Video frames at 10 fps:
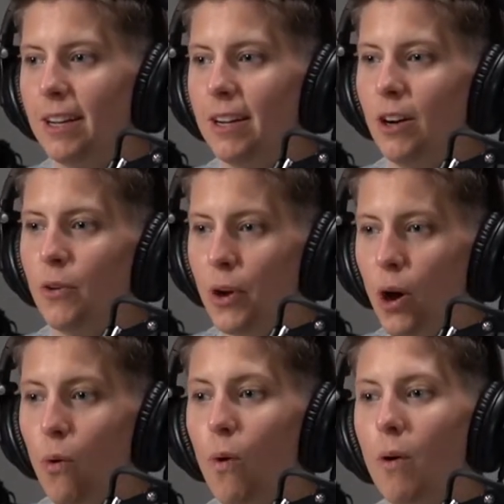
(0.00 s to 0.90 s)
oh
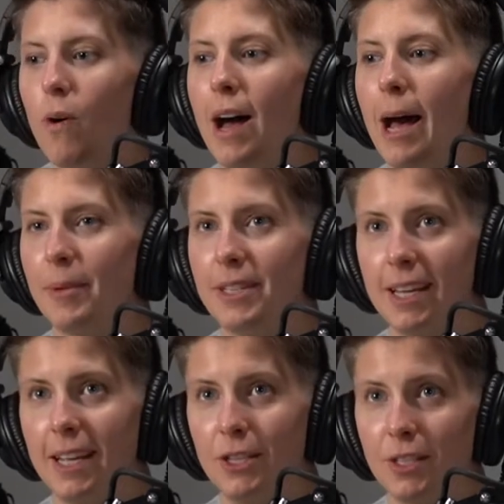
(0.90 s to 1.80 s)
no, what will happen
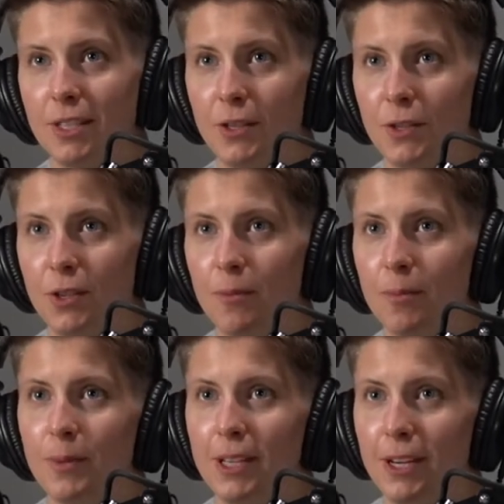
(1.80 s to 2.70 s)
to Agency Zoom?
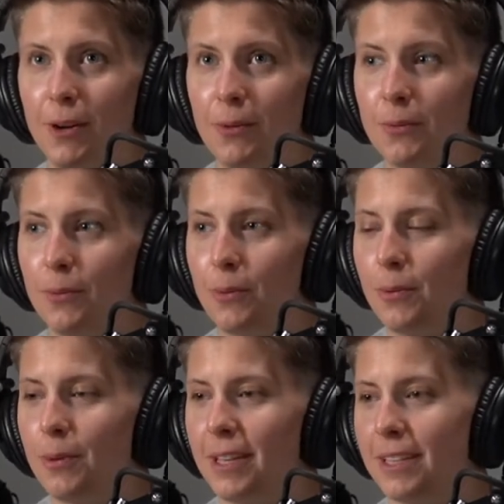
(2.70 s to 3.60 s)

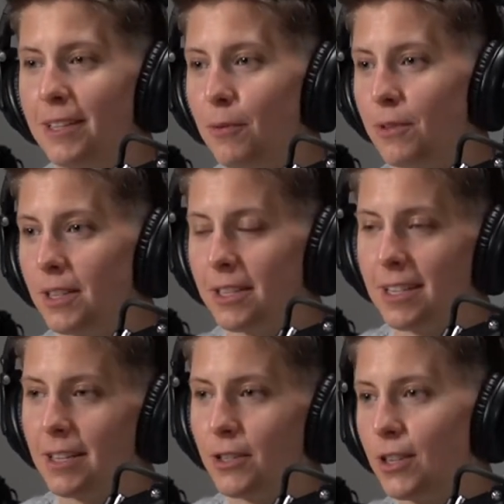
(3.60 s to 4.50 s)
It was this
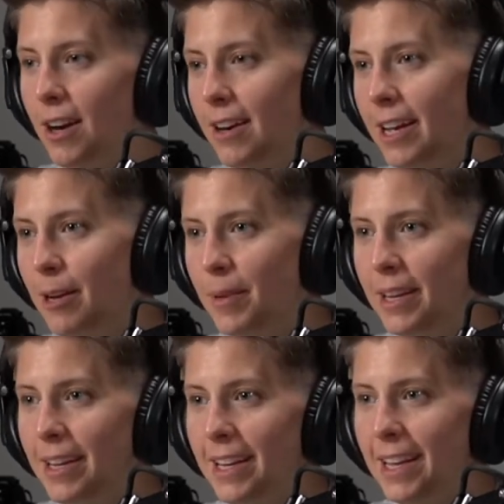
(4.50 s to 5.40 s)
nice startup,
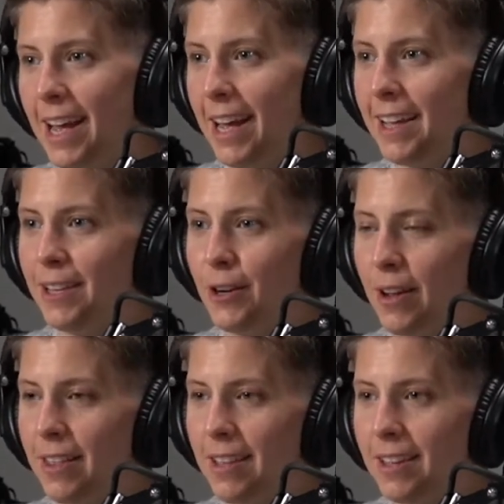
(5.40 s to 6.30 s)
and
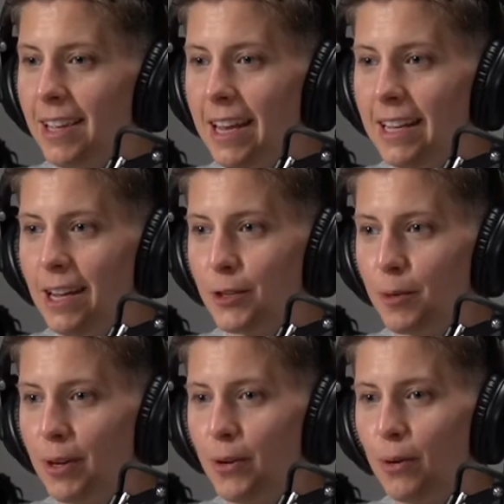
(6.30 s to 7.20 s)
I think any
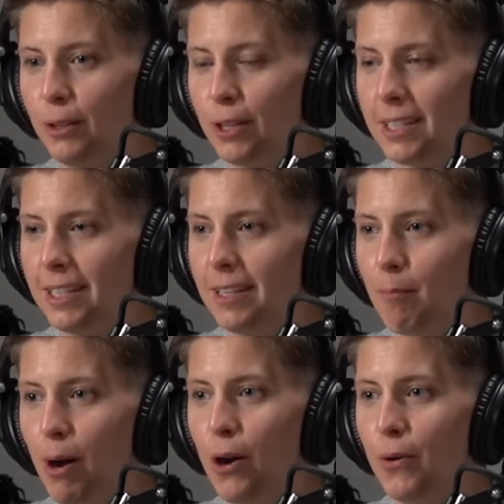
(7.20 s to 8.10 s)
entrepreneur looked at
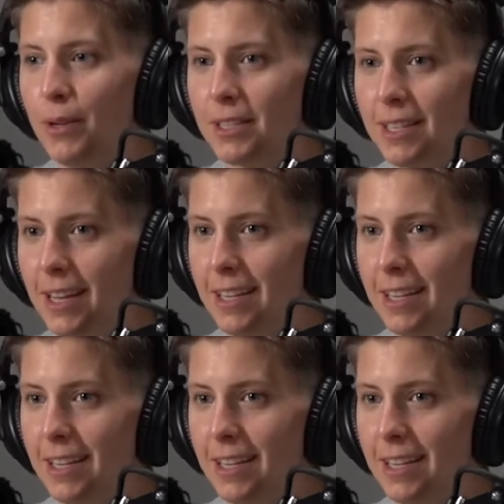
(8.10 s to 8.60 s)
Mo and said